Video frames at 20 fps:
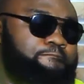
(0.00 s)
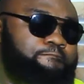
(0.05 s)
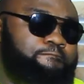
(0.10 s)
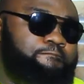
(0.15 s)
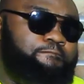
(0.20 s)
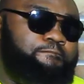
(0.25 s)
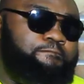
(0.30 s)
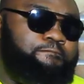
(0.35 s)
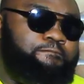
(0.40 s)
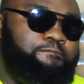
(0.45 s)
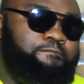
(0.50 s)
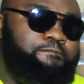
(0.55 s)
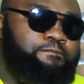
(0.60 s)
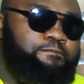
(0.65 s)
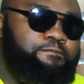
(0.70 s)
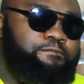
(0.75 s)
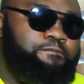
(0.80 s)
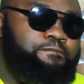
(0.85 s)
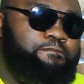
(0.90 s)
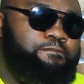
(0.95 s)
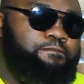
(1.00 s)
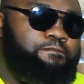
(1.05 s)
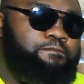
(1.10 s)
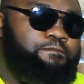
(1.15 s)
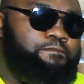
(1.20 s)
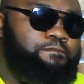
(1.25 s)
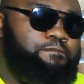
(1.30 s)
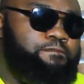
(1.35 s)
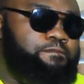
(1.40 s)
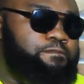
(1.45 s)

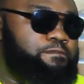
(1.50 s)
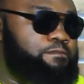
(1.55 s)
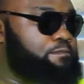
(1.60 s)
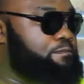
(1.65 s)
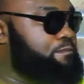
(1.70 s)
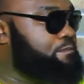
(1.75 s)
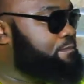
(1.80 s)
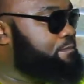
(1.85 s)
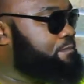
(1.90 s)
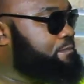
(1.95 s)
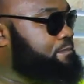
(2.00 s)
The person shown says nothing.